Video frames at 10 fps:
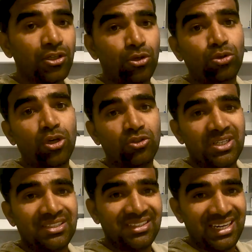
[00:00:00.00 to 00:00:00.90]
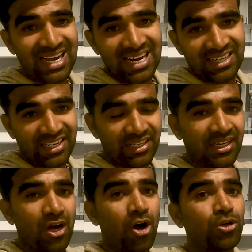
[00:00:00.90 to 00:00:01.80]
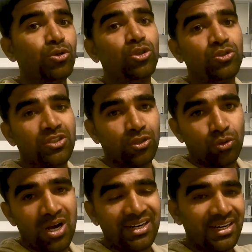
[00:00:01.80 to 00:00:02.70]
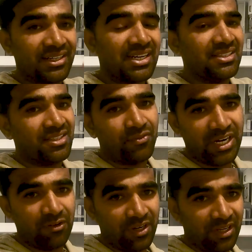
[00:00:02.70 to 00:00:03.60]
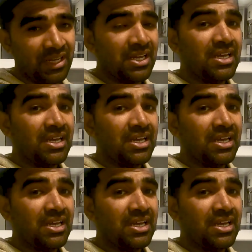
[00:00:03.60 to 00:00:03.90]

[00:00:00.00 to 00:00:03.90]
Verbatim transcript: 2,300 or 2,200 conservatively